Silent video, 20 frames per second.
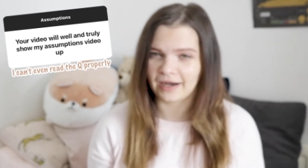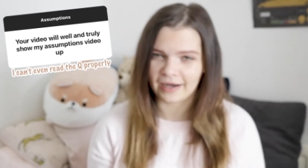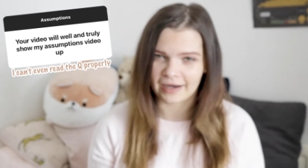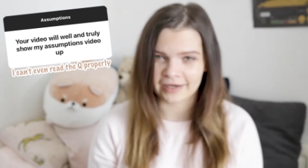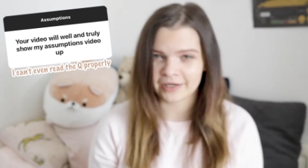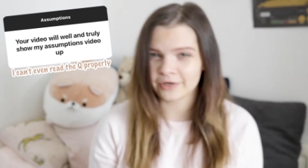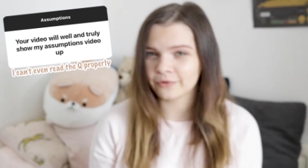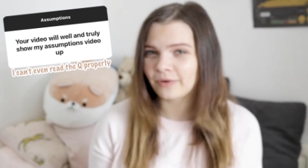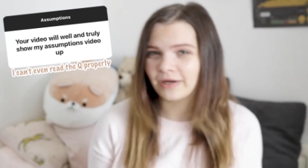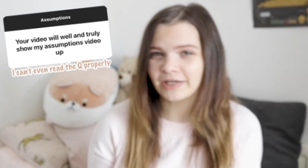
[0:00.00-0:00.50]

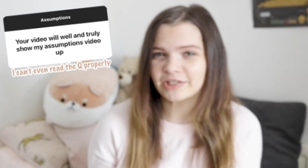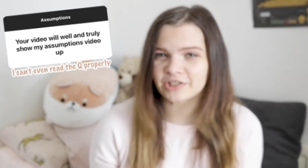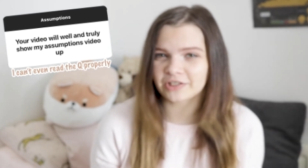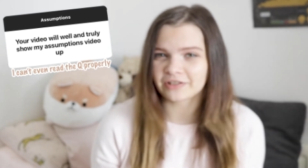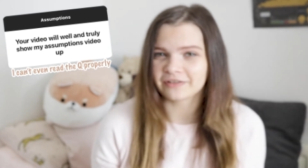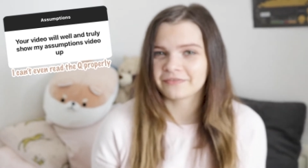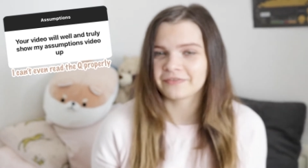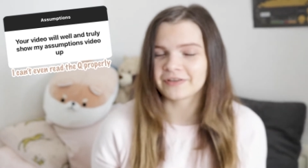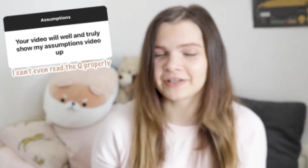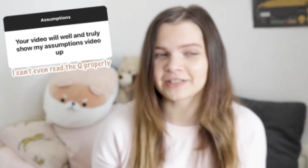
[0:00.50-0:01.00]
I don't
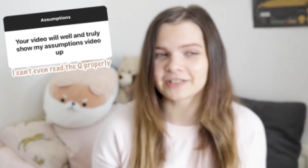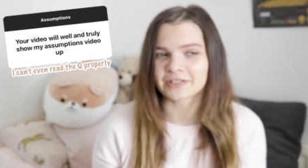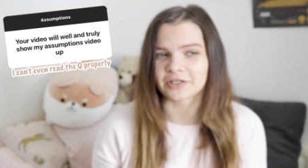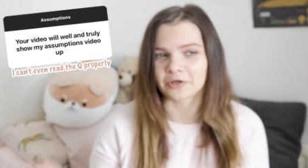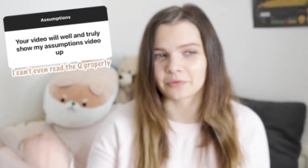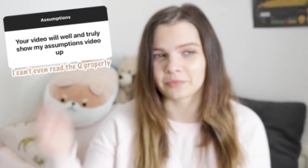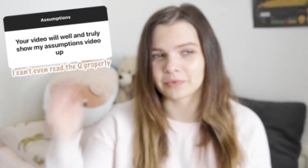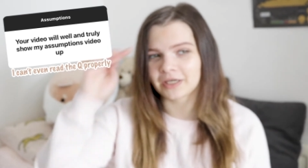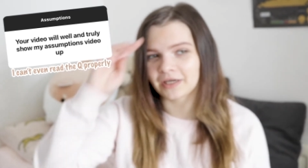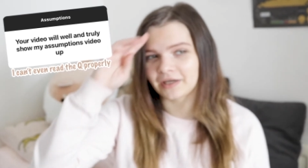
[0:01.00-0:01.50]
actually think
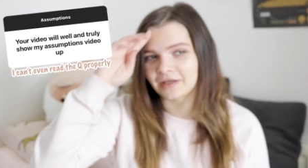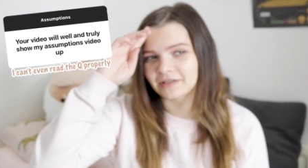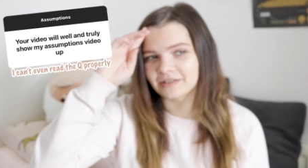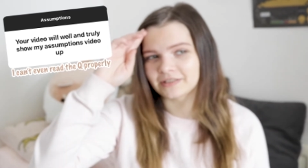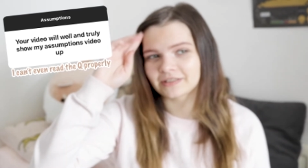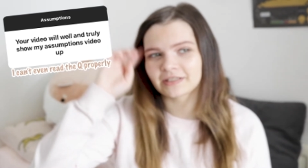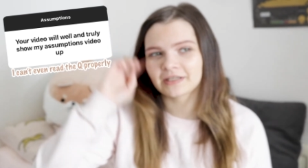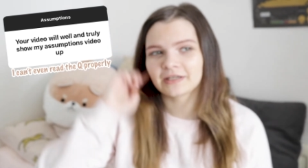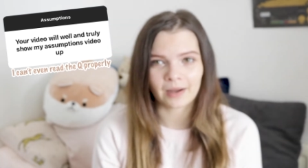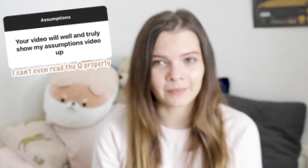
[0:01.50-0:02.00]
so,
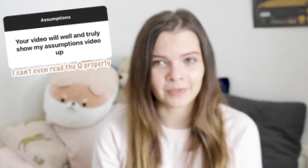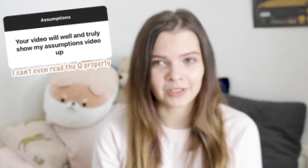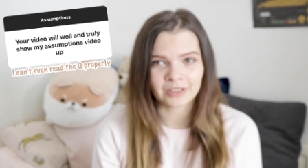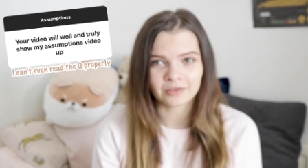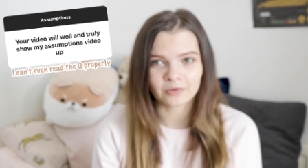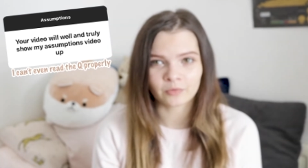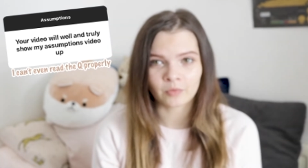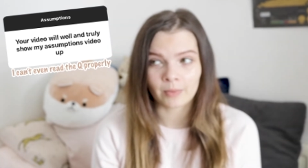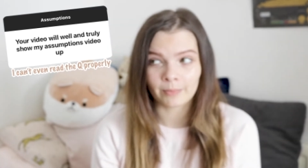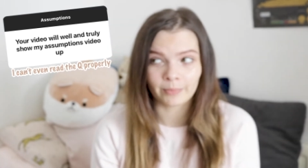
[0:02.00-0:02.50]
because I
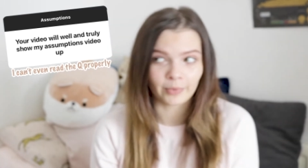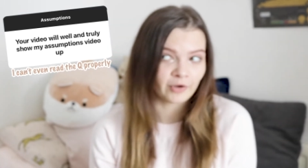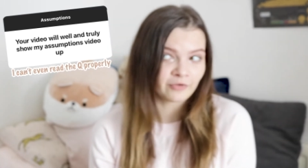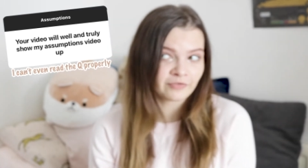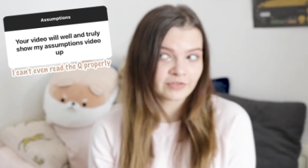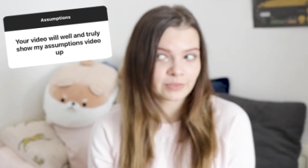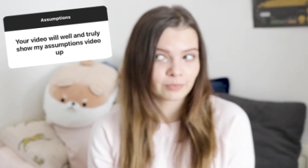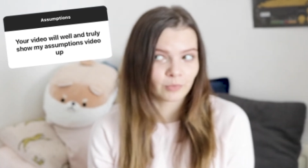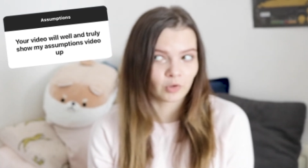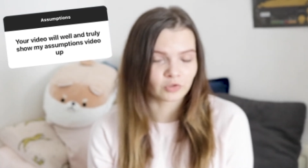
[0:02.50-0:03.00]
mean, we're both
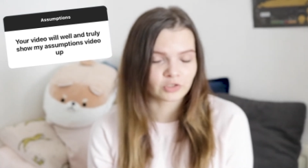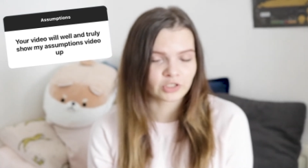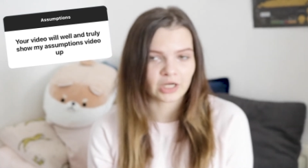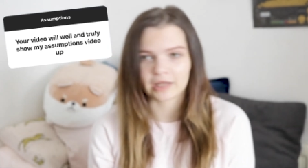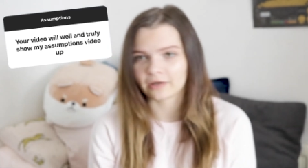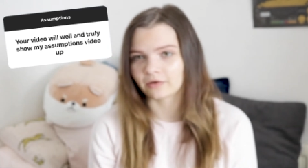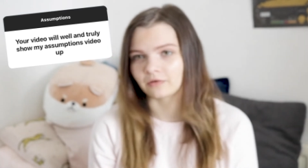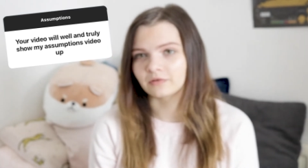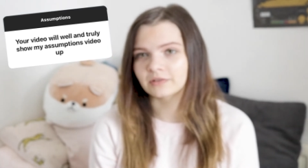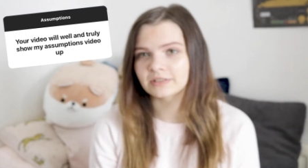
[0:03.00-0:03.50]
small
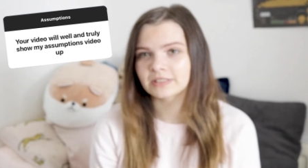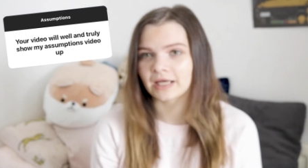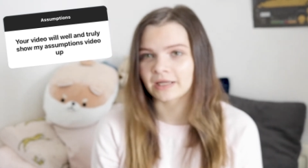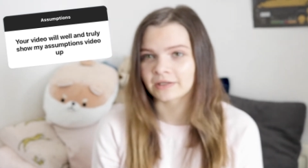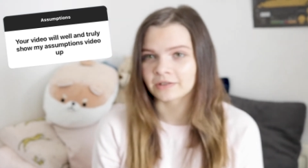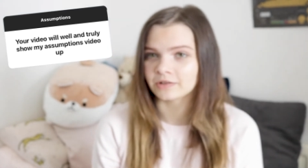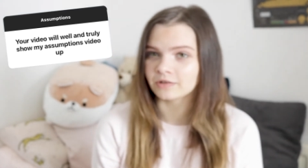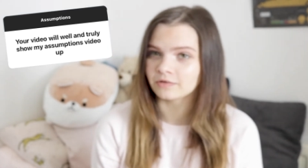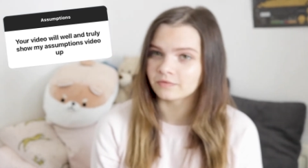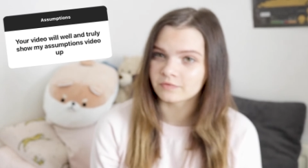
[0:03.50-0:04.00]
channels
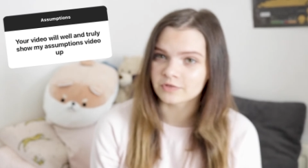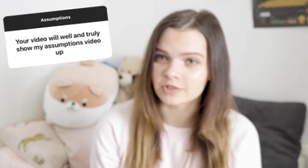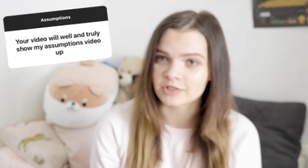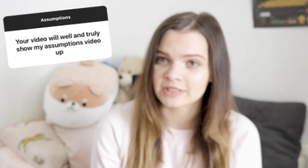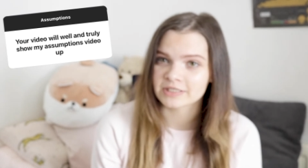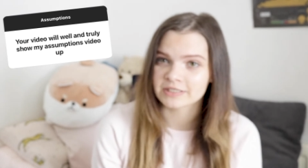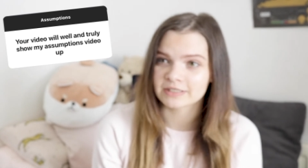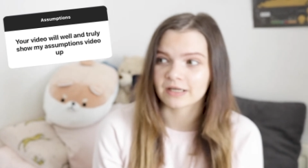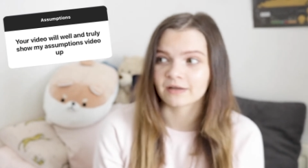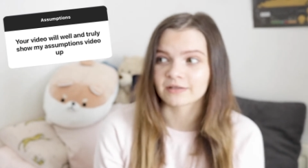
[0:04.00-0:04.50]
and you've
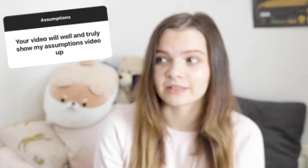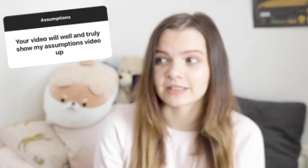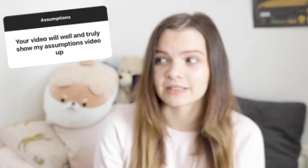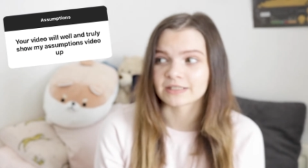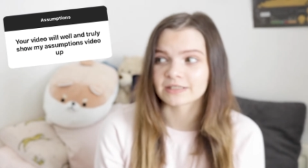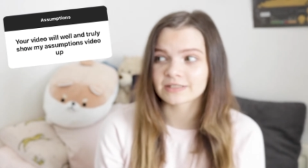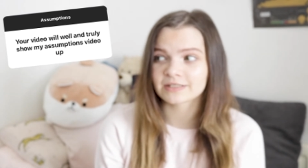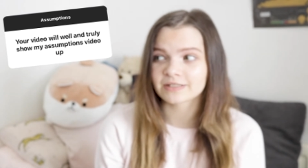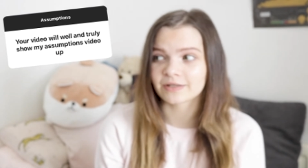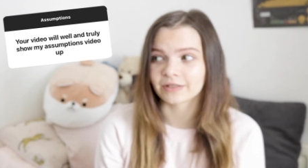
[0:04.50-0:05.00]
just
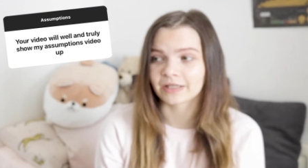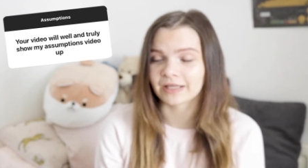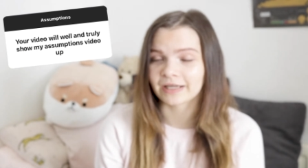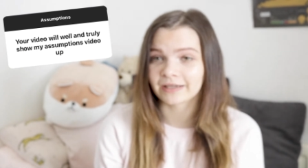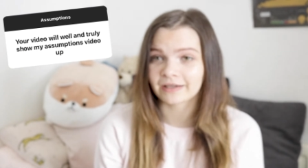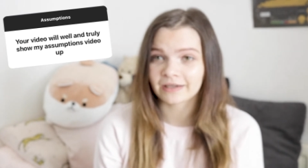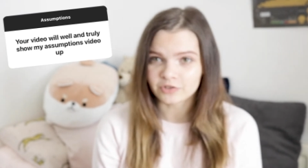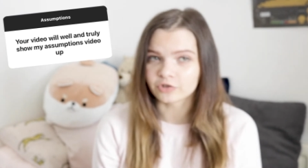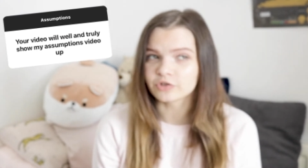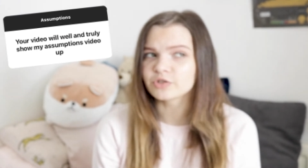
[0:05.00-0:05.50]
started, so
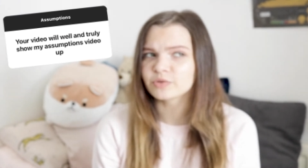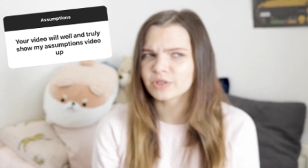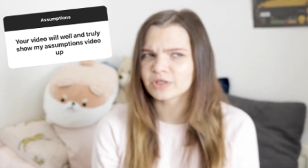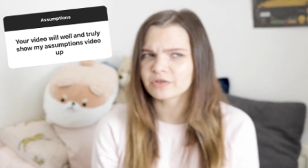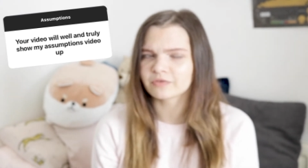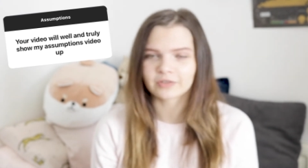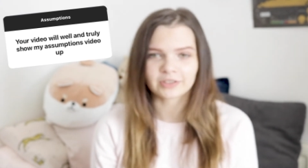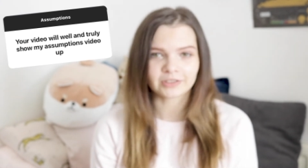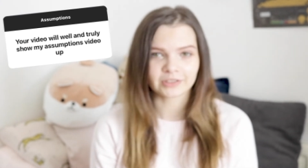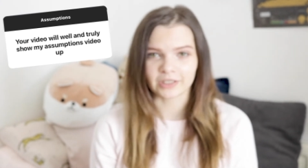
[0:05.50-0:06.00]
like, you're doing
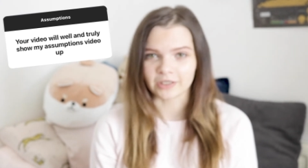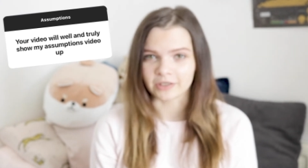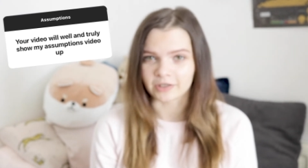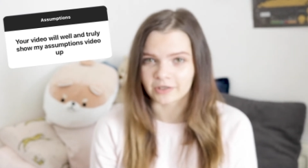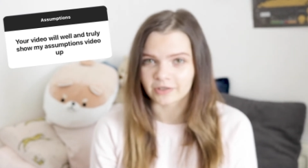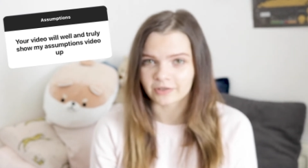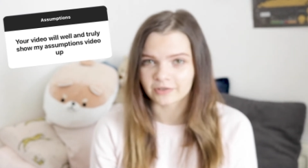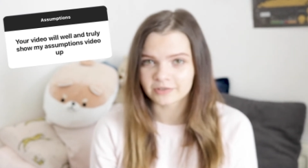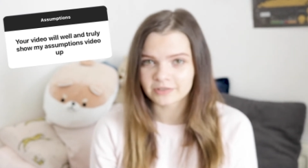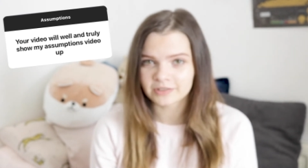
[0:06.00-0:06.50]
really
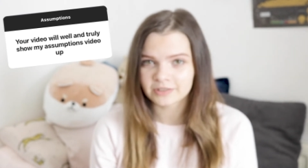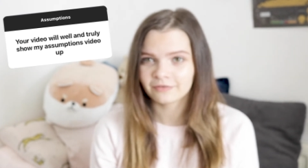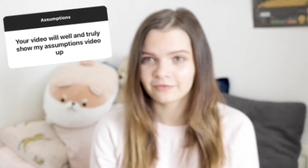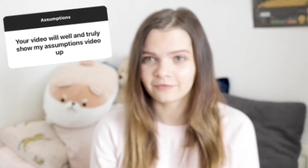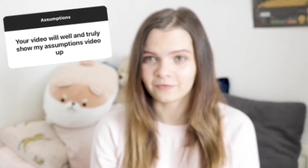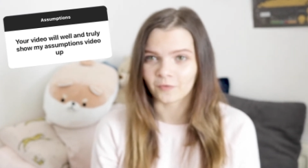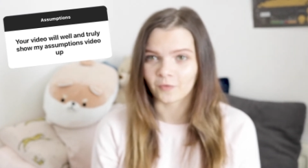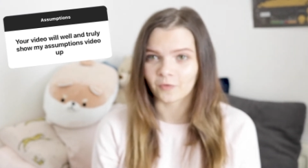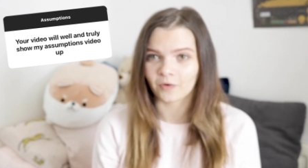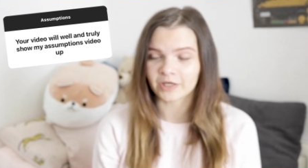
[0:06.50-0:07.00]
good
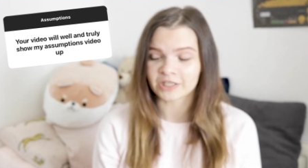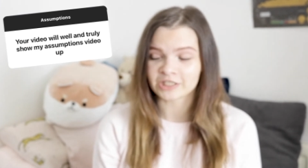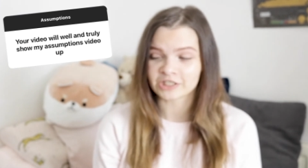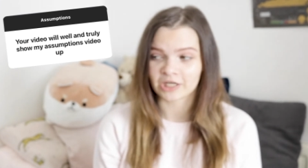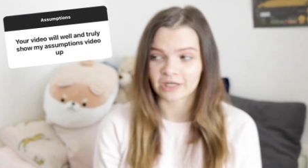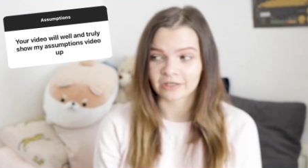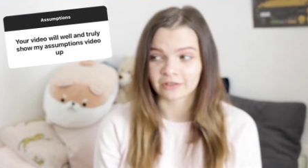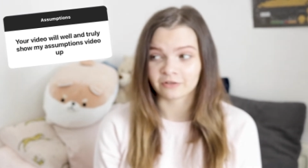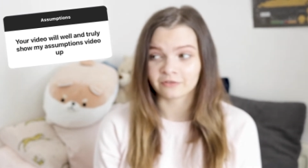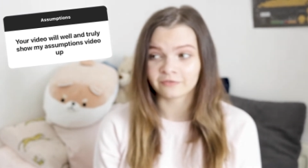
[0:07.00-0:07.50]
for a
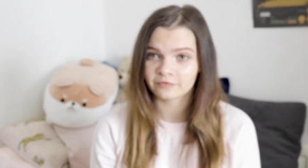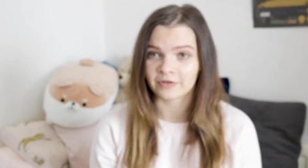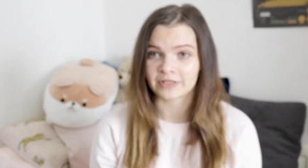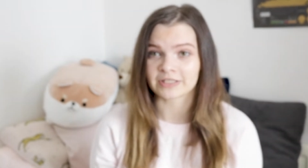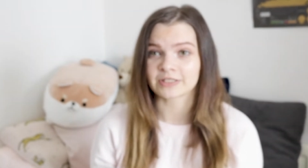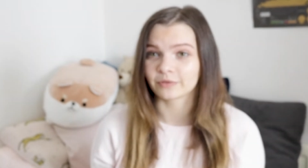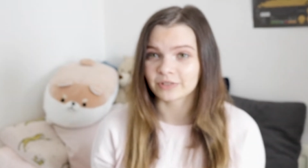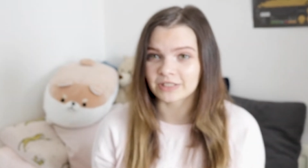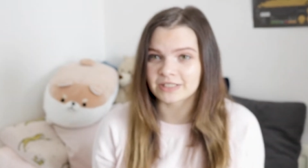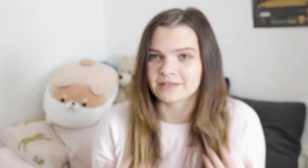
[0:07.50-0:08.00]
channel that's
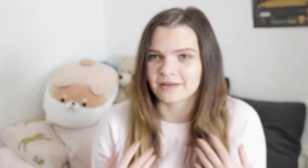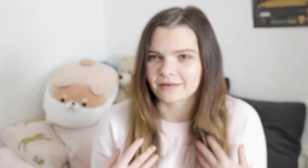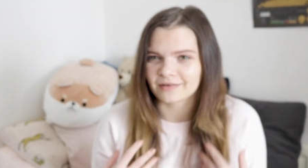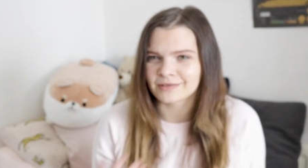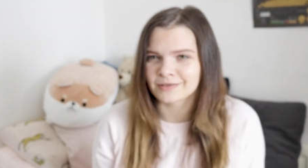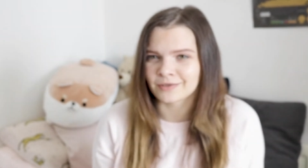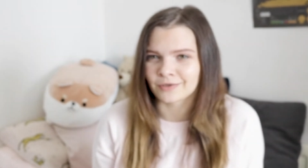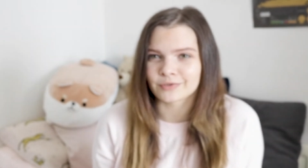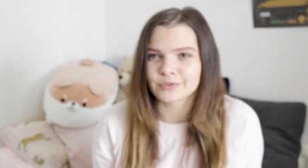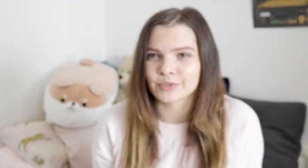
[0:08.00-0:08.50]
only
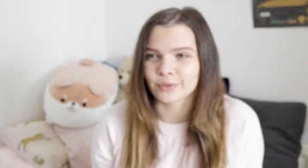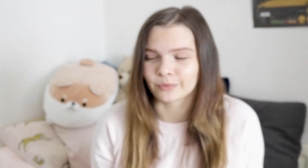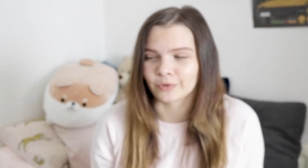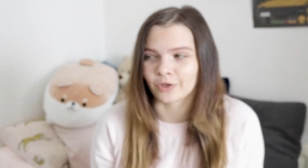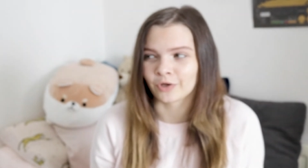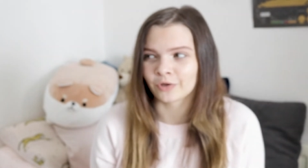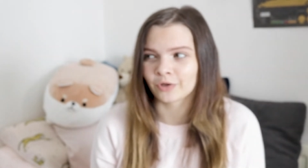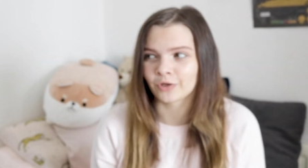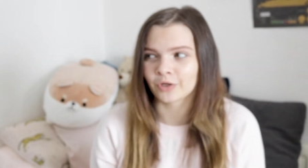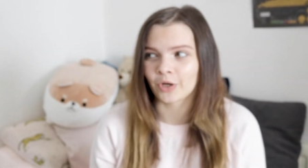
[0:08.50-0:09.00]
started not so
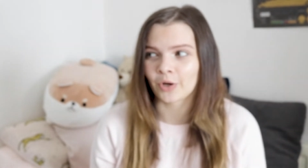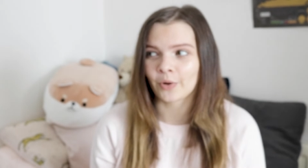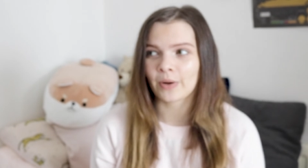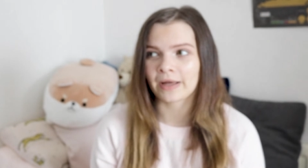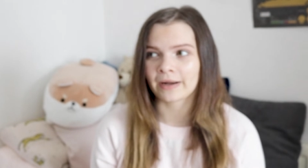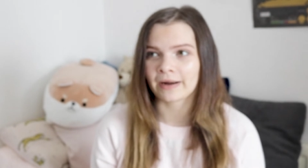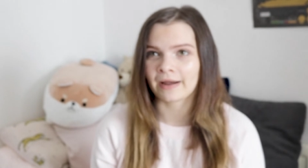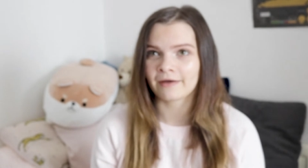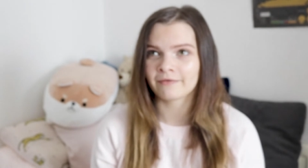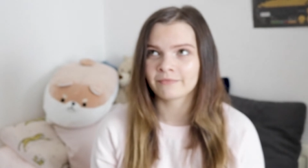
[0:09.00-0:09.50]
long ago,
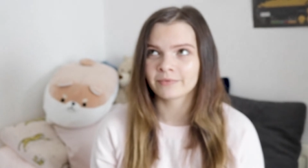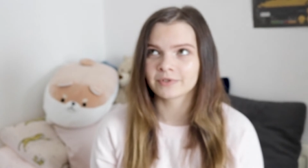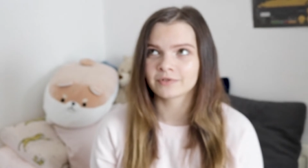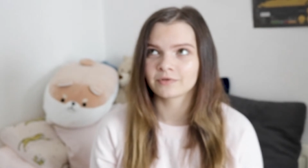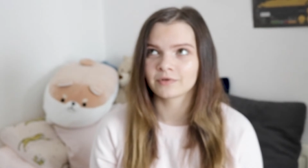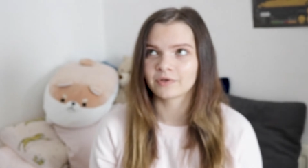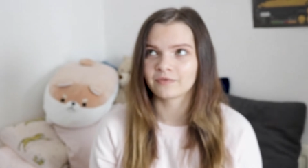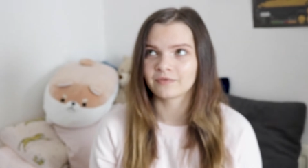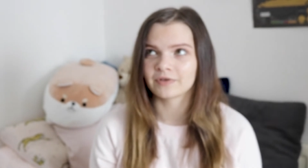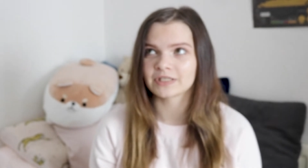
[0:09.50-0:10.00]
and I've been
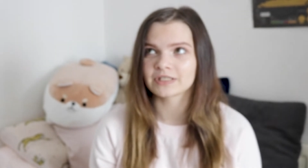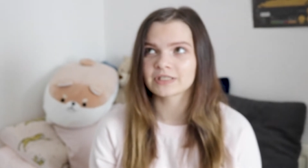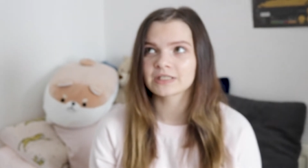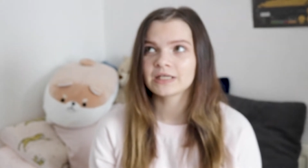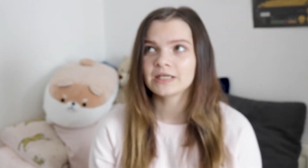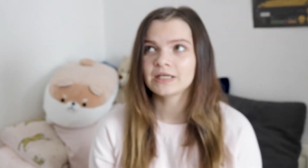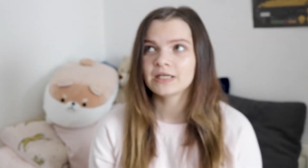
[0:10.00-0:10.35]
doing this